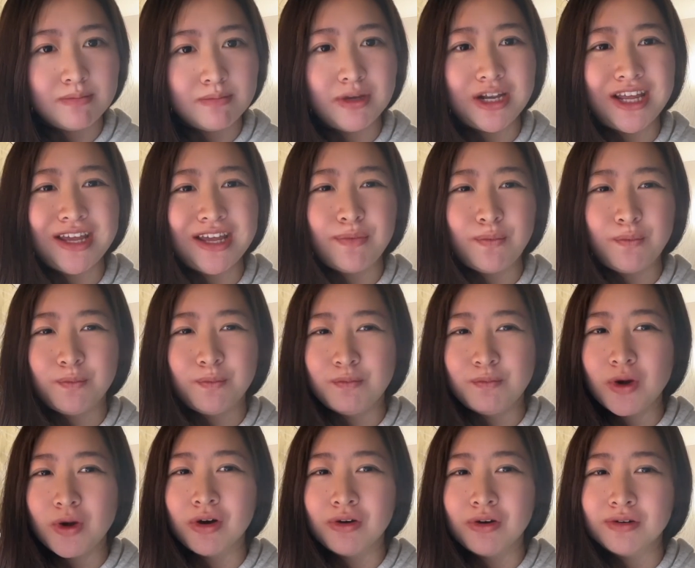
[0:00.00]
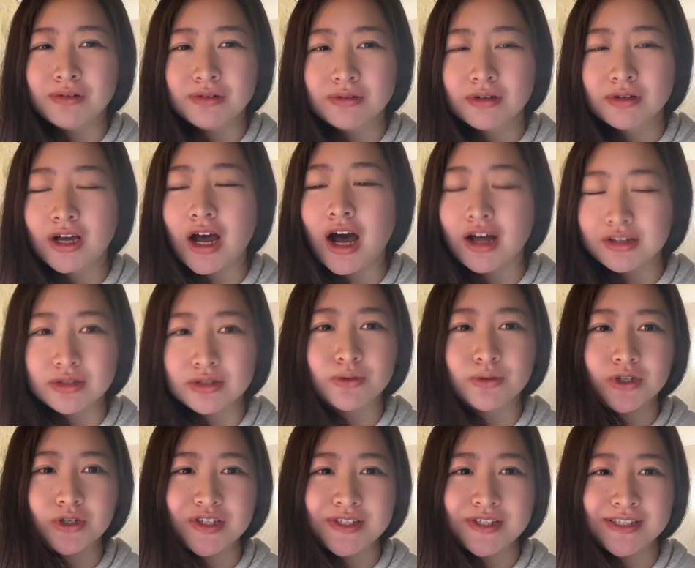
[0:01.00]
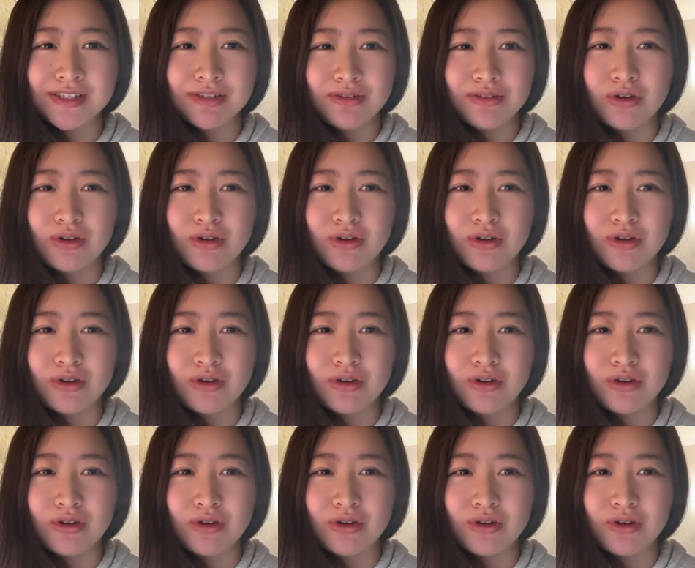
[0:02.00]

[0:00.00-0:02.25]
but it will count towards